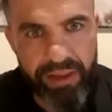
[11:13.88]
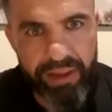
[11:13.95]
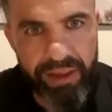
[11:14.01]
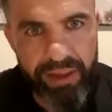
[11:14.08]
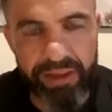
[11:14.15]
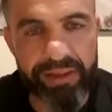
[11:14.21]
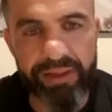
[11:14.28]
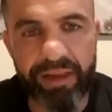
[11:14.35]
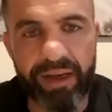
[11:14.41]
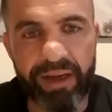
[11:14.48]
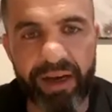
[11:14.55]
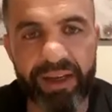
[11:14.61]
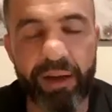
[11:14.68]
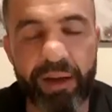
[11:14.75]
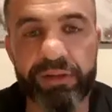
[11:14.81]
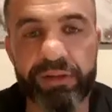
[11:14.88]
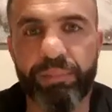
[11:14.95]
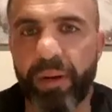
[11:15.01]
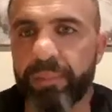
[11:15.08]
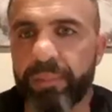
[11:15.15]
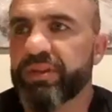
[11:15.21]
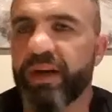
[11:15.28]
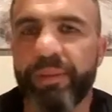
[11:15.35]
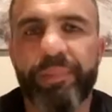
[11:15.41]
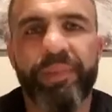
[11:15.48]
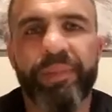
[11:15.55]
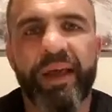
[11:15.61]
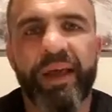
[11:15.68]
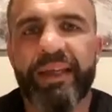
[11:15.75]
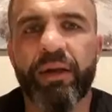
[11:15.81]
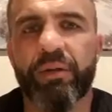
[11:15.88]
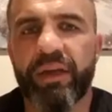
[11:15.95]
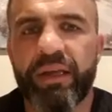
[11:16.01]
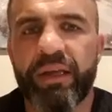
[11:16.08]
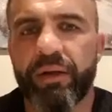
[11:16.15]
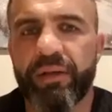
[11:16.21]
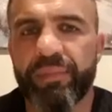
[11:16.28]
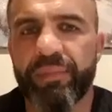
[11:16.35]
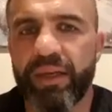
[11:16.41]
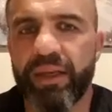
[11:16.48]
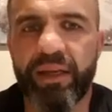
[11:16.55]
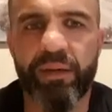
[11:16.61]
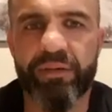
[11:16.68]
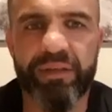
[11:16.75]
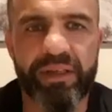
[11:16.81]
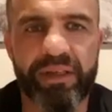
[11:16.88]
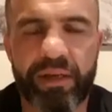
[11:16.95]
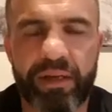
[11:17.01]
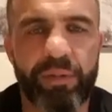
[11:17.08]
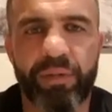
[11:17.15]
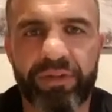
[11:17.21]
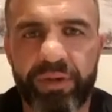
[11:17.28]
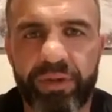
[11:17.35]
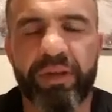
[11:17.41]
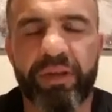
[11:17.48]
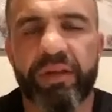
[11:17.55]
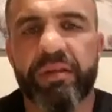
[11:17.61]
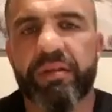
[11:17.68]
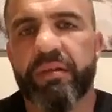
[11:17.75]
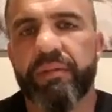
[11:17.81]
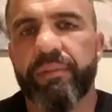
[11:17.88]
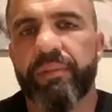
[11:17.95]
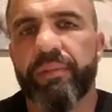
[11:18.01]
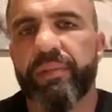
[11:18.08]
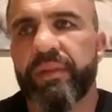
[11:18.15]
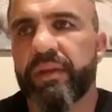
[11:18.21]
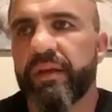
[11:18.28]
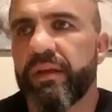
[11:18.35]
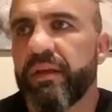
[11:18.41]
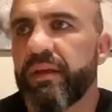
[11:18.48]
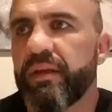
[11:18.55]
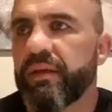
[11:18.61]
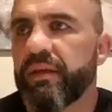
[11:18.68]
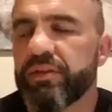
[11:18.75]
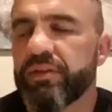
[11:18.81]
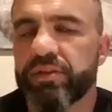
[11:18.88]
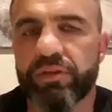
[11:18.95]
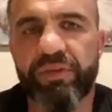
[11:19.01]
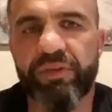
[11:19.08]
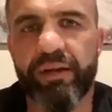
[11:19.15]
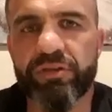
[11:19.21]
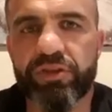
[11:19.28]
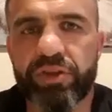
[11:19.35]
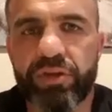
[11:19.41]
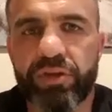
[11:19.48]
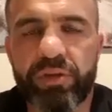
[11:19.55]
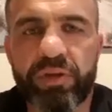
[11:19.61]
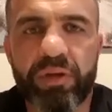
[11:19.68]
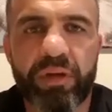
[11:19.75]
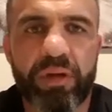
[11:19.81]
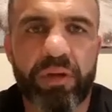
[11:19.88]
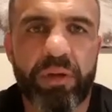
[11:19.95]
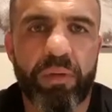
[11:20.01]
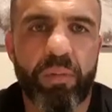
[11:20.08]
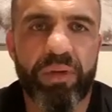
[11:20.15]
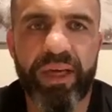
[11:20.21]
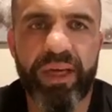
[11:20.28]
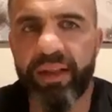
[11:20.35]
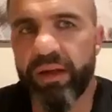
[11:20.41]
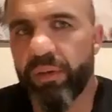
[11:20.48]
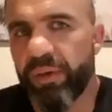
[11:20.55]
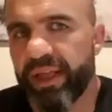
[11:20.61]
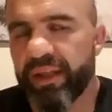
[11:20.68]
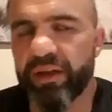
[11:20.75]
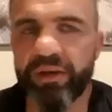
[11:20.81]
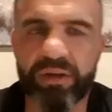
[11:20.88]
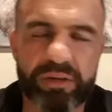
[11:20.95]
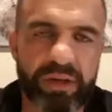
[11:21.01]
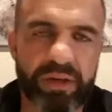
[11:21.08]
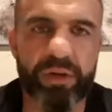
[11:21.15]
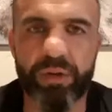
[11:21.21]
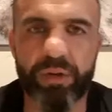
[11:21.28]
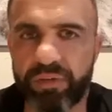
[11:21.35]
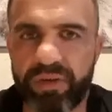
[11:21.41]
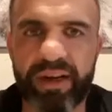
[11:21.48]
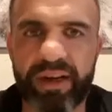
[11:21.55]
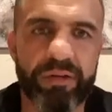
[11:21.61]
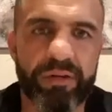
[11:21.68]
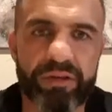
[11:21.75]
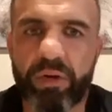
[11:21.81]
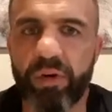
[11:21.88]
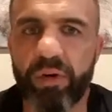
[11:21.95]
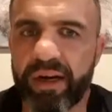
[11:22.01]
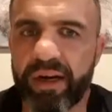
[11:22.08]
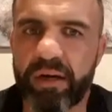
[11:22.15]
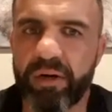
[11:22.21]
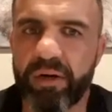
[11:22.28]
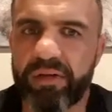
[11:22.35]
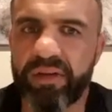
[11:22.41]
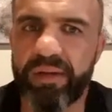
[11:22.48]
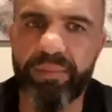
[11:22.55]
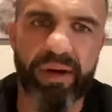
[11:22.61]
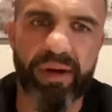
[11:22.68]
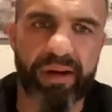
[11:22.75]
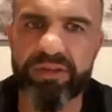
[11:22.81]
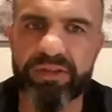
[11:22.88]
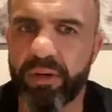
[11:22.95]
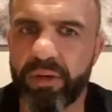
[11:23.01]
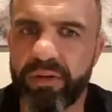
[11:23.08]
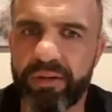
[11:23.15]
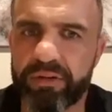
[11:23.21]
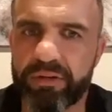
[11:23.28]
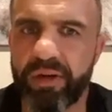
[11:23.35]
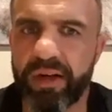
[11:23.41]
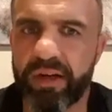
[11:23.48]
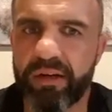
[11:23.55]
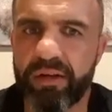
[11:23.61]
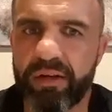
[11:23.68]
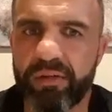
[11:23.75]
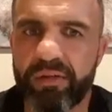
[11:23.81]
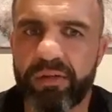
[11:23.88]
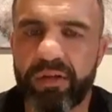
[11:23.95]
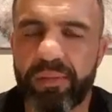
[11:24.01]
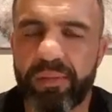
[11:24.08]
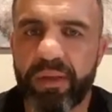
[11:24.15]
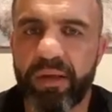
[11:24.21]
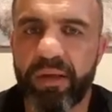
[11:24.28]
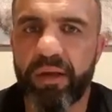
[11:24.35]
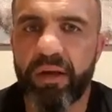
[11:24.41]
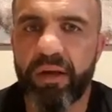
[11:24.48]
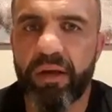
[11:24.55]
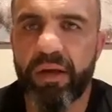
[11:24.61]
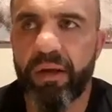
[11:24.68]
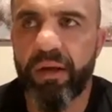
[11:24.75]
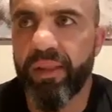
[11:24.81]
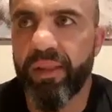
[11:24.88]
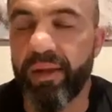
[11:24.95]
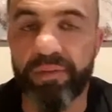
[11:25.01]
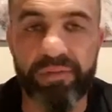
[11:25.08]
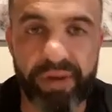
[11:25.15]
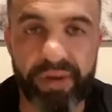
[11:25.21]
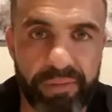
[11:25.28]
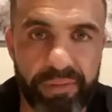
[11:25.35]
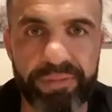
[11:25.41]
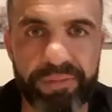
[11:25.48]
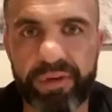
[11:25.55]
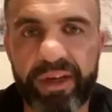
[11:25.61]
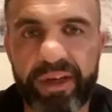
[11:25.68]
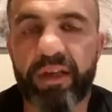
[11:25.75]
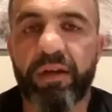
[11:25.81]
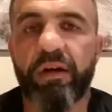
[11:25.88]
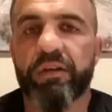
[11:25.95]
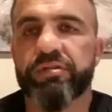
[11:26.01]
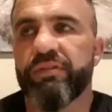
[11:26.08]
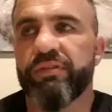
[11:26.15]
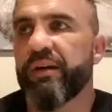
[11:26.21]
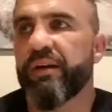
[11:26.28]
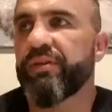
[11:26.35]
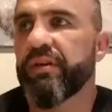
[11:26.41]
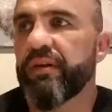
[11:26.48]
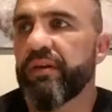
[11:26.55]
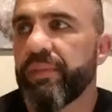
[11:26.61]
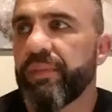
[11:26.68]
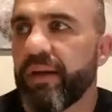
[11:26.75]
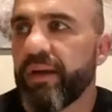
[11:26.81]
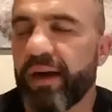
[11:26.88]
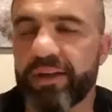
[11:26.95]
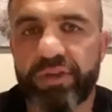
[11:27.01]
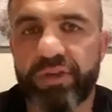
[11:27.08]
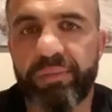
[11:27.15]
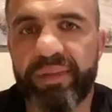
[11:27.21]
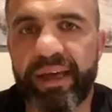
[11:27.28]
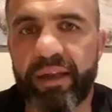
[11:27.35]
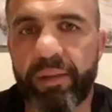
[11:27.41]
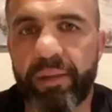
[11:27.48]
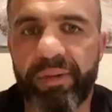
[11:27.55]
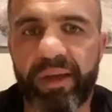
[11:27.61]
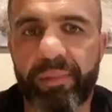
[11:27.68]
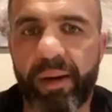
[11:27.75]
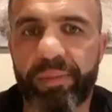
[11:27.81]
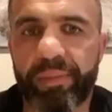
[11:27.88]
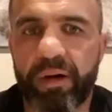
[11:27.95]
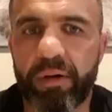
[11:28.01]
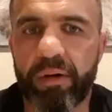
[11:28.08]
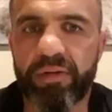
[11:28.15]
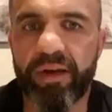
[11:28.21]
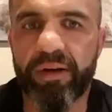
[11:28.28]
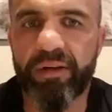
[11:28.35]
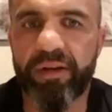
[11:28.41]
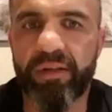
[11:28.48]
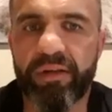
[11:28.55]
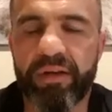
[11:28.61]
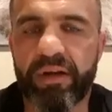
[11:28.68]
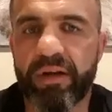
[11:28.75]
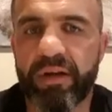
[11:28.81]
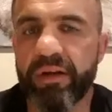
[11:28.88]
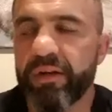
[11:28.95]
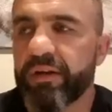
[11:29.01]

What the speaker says: and then I was pumped up. Like, he don't want to do this. So round 2, we had a good round, quite close. He might have stole it. It was quite close. And round 3, the last round, I took him down and beat him up the whole round in his guard.